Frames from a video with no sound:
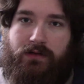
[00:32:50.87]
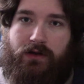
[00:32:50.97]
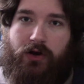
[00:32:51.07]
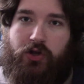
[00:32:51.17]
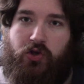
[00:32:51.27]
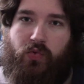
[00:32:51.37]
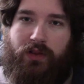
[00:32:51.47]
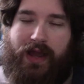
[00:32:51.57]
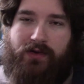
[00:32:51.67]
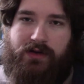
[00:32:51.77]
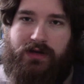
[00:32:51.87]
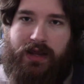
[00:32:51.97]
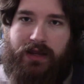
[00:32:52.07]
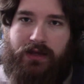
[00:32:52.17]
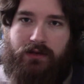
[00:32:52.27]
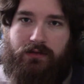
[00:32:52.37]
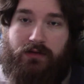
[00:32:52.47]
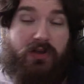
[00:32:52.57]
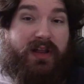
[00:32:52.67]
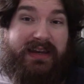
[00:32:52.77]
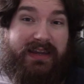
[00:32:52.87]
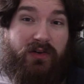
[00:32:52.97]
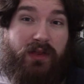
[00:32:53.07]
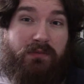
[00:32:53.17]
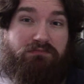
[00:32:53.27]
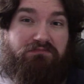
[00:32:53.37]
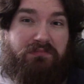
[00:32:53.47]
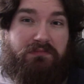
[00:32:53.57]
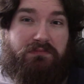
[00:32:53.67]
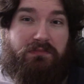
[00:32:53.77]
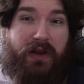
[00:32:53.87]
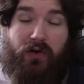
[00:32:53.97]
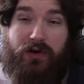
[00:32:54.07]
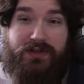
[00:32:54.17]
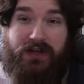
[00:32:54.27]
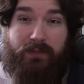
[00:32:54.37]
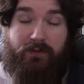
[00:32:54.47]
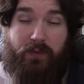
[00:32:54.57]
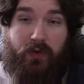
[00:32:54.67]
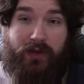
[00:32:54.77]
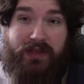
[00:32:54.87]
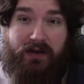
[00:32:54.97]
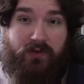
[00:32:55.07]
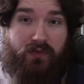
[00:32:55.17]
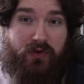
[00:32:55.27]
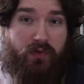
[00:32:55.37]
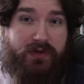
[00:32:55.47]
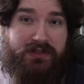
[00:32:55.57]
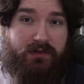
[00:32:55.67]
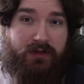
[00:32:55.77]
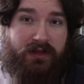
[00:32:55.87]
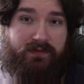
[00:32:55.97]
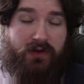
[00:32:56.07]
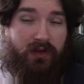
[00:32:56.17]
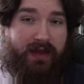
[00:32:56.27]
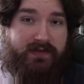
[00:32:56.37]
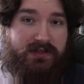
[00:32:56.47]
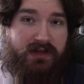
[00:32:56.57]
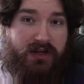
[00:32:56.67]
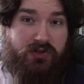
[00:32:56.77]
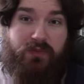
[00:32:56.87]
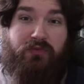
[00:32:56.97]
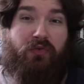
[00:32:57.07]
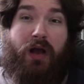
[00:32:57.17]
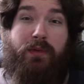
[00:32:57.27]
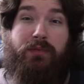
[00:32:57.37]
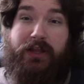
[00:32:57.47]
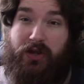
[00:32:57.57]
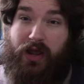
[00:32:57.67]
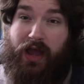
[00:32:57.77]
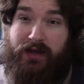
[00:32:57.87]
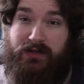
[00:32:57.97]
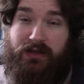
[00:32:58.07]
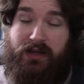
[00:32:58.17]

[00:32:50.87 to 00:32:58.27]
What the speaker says: Are you allowed to kill them in order to stop them from doing that if you have no reason to believe your life is in danger? Probably not.